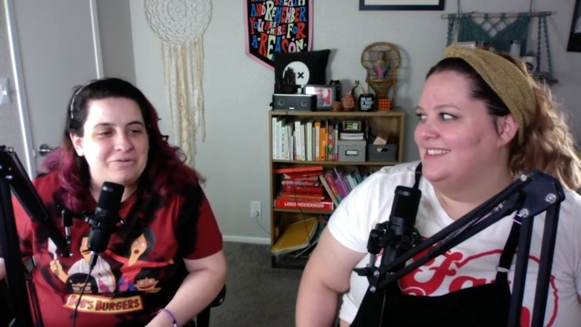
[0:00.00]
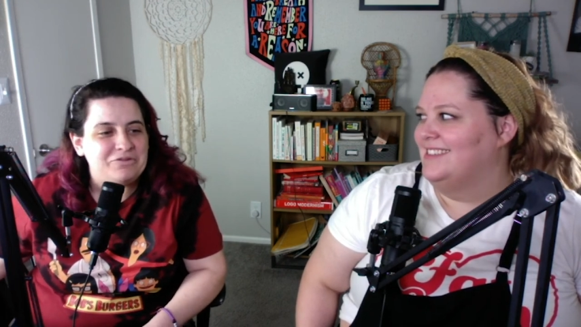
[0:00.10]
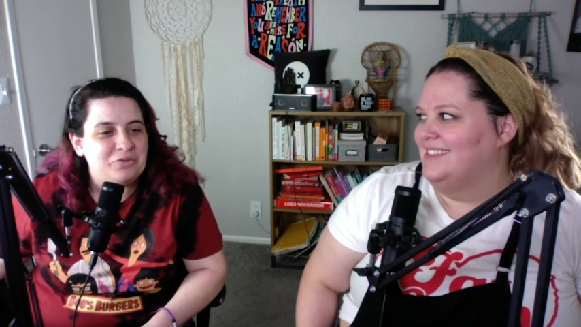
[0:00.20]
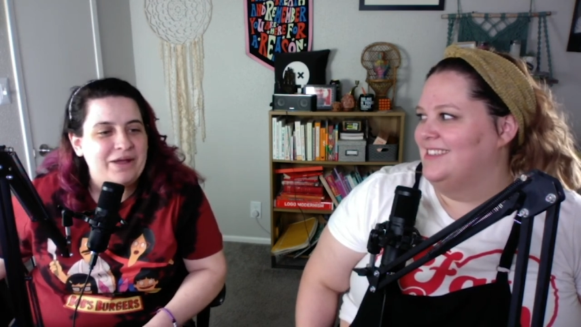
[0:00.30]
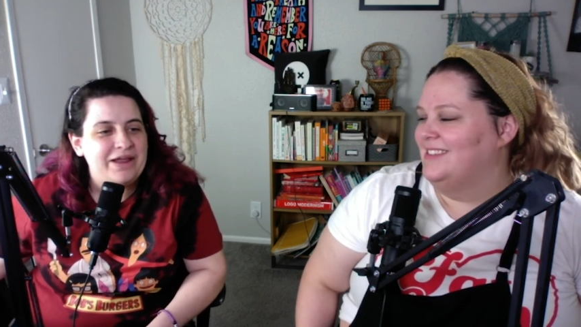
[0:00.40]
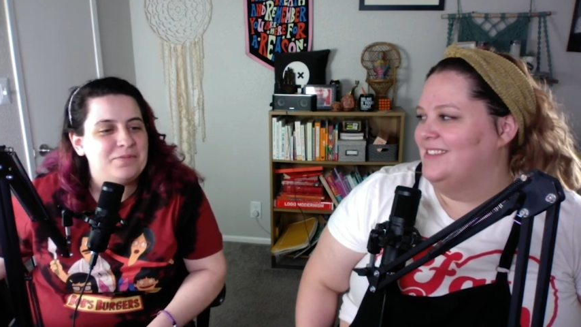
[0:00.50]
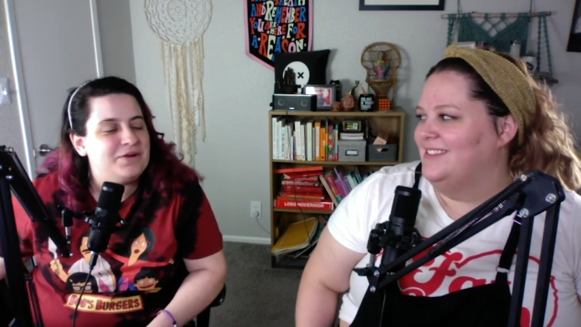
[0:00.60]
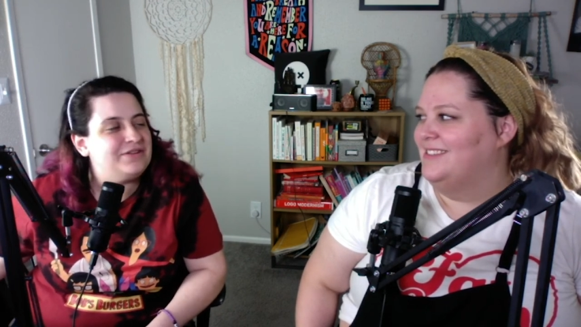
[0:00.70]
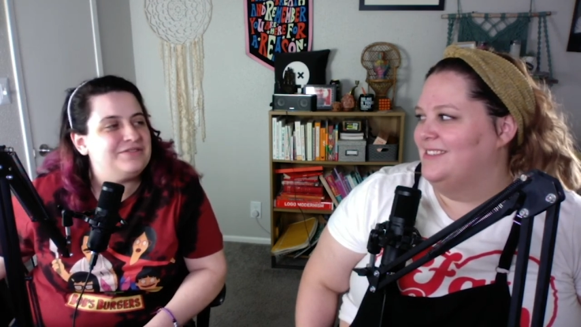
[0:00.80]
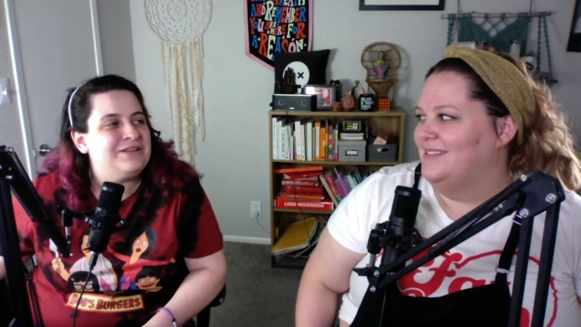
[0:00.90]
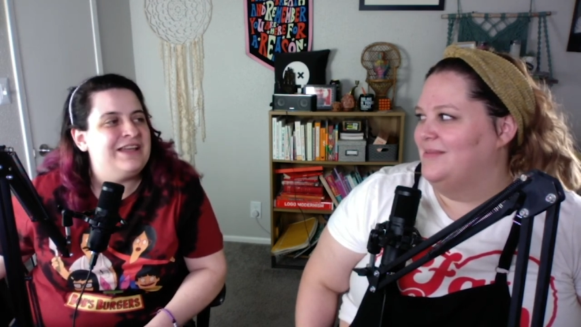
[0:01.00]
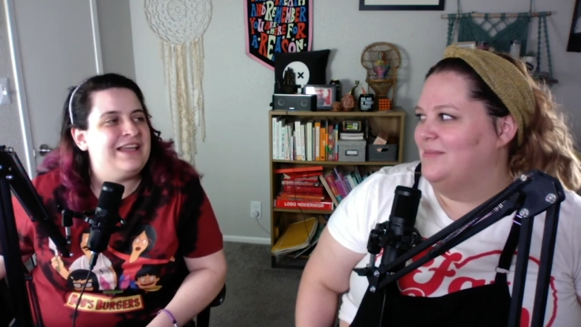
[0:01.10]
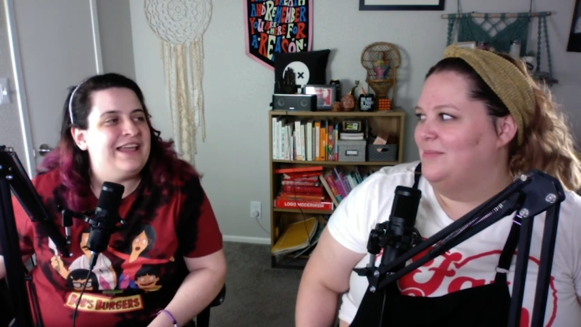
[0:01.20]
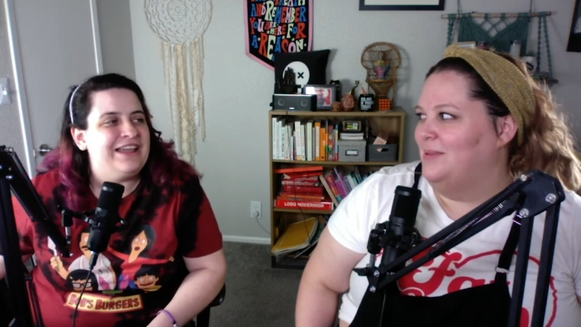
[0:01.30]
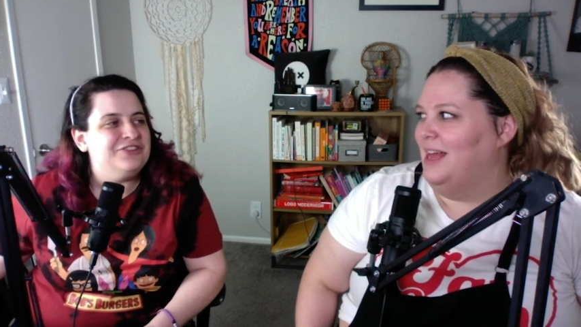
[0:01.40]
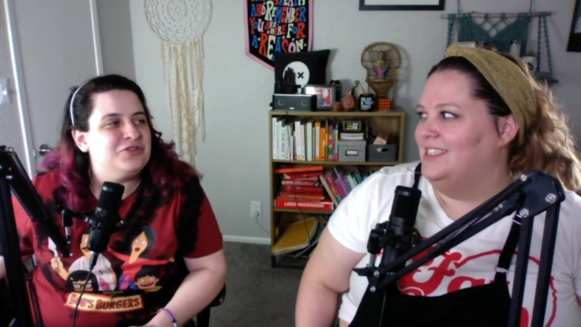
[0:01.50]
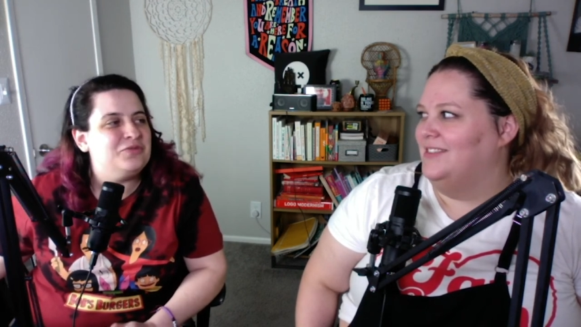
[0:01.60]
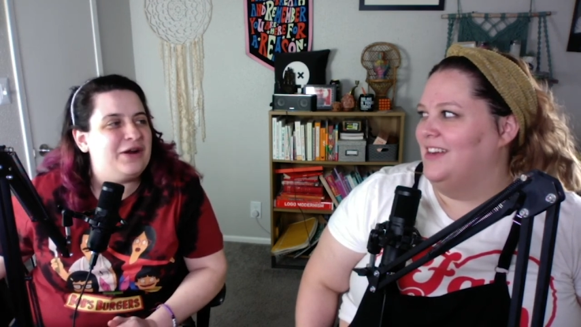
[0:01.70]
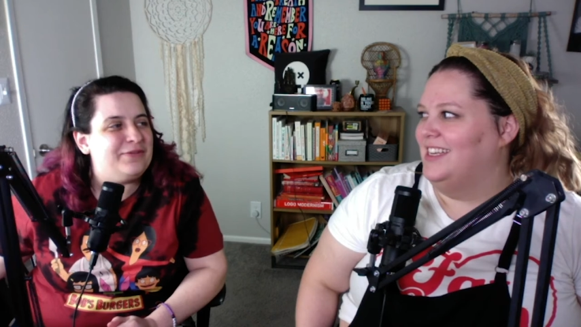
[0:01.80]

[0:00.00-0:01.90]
Speaker 1: It was a way to put Asian